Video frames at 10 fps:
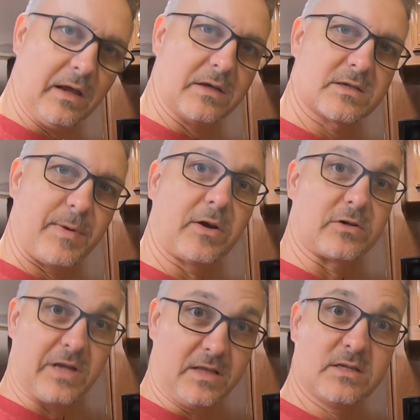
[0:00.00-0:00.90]

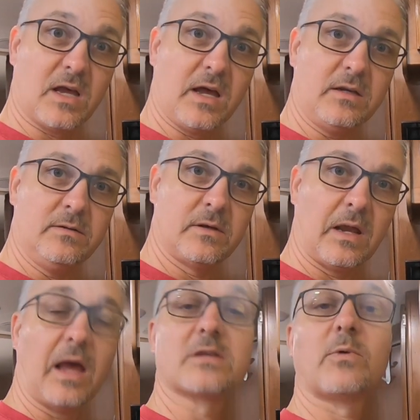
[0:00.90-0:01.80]
speakers inside
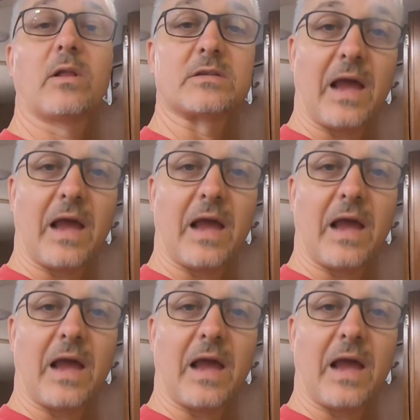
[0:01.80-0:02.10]
as well as